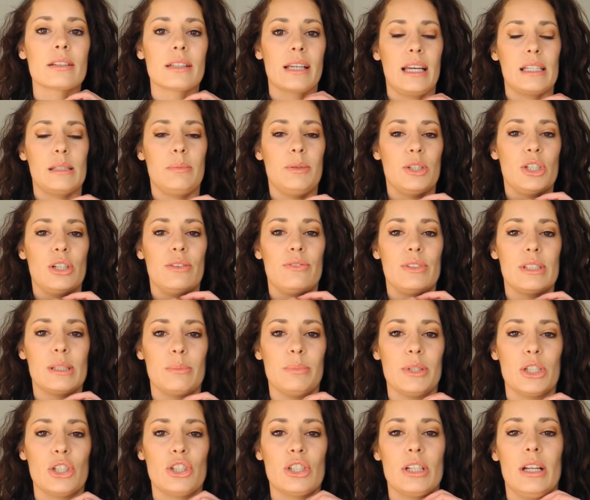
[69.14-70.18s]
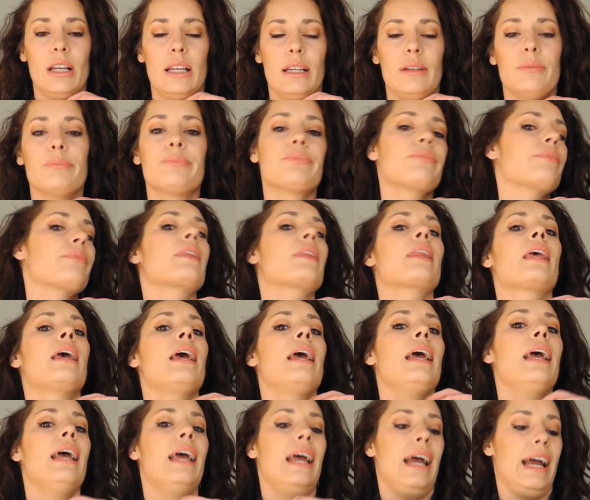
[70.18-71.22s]
okay, especially if it's a bit chilly.
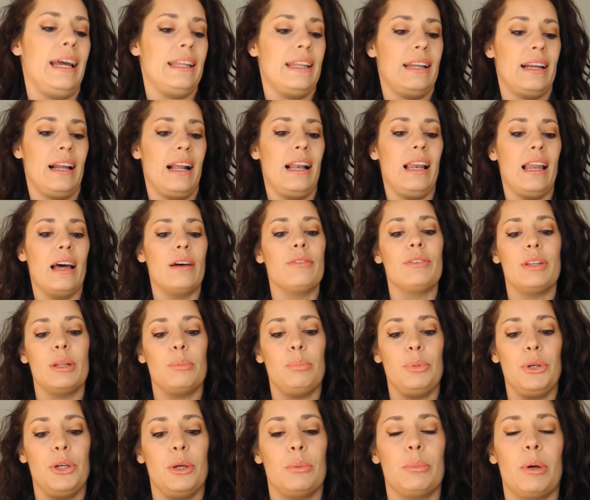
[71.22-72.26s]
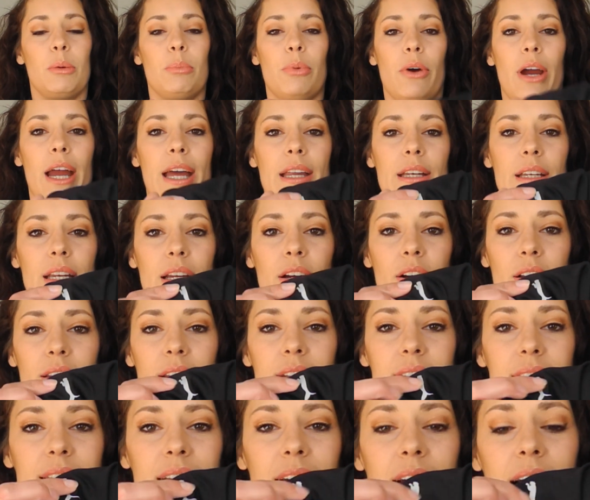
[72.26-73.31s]
And then I love the Puma branding on
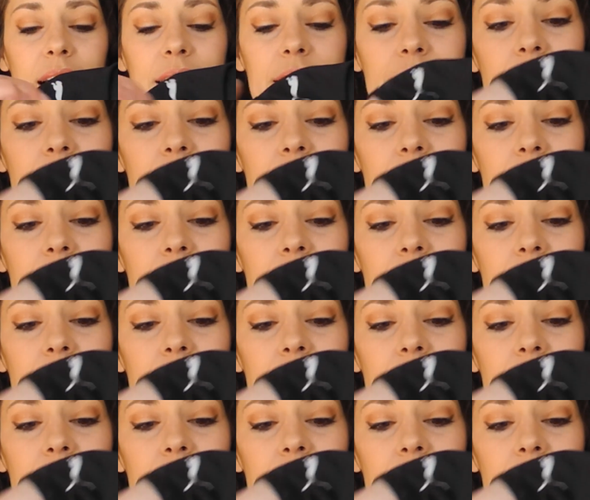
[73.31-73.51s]
the side